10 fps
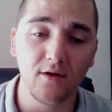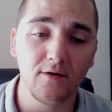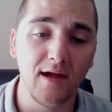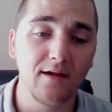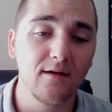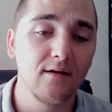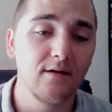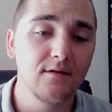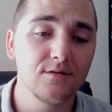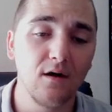okay?
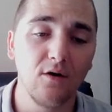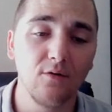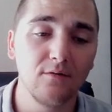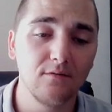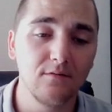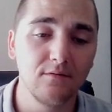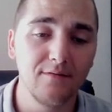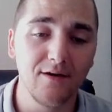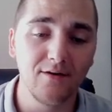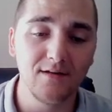So
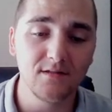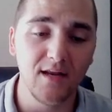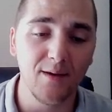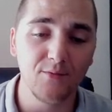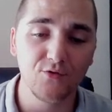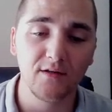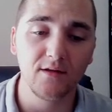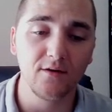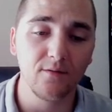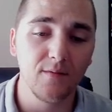there is the damage right
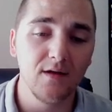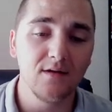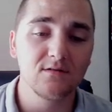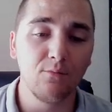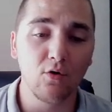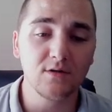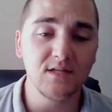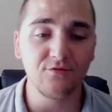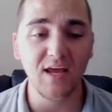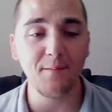there. Some more
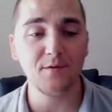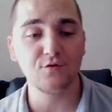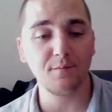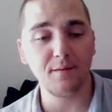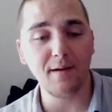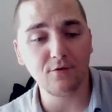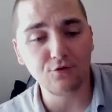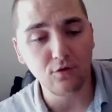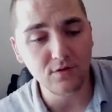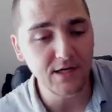self-damage from the Mountain
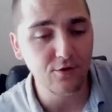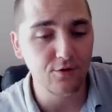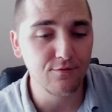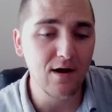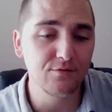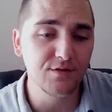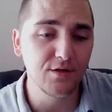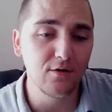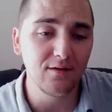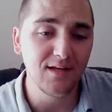Trolls here in round
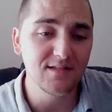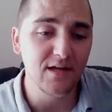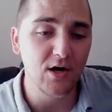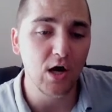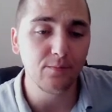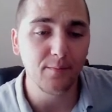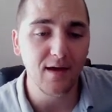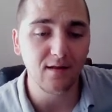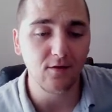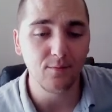two. At least they're helping me
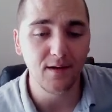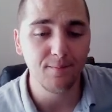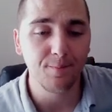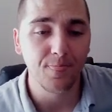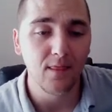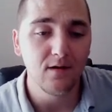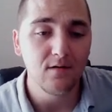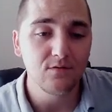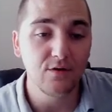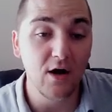out a little bit.
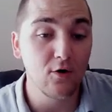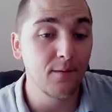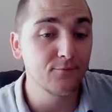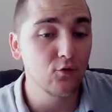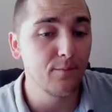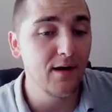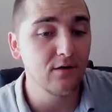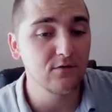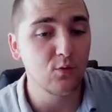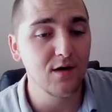So now we're up to
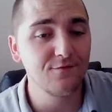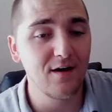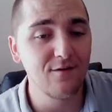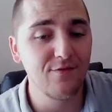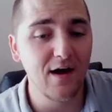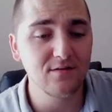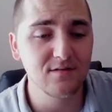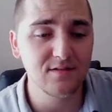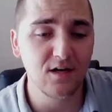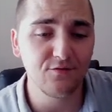about
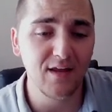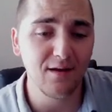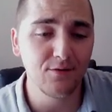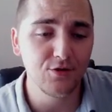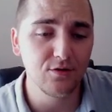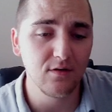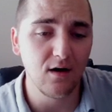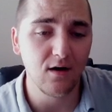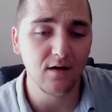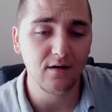25,000 self-damage
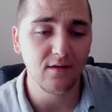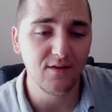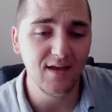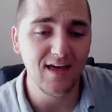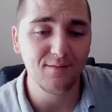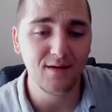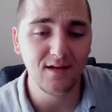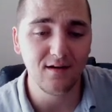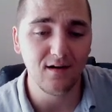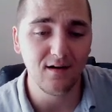on the
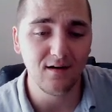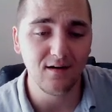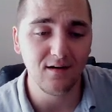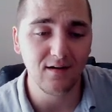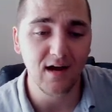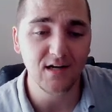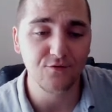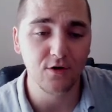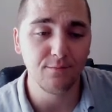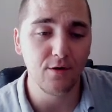enemy uh, guys
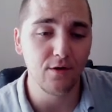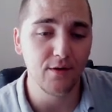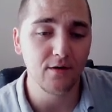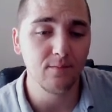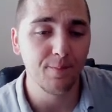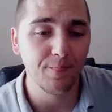for Komodo here.